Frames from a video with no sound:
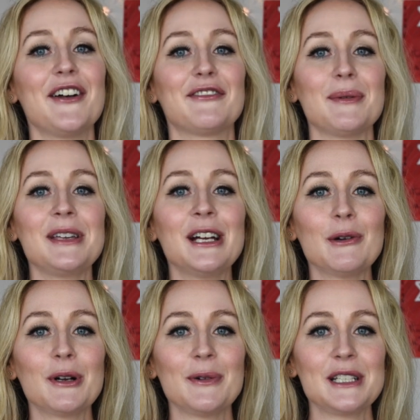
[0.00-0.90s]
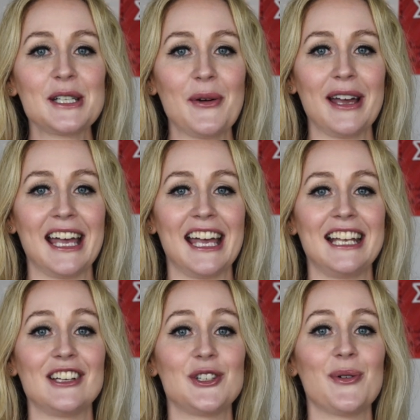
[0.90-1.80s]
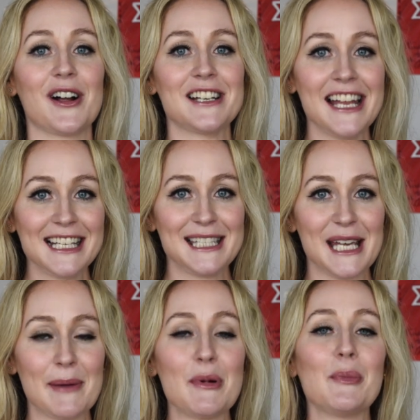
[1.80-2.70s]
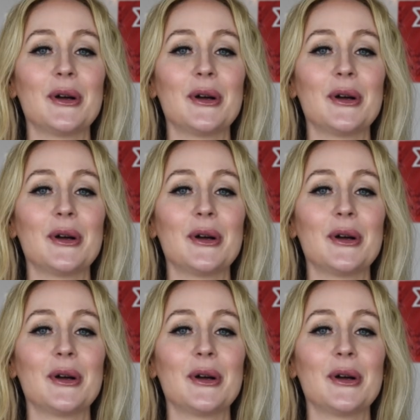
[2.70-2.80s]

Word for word: From here, we're going to go ahead to our next step,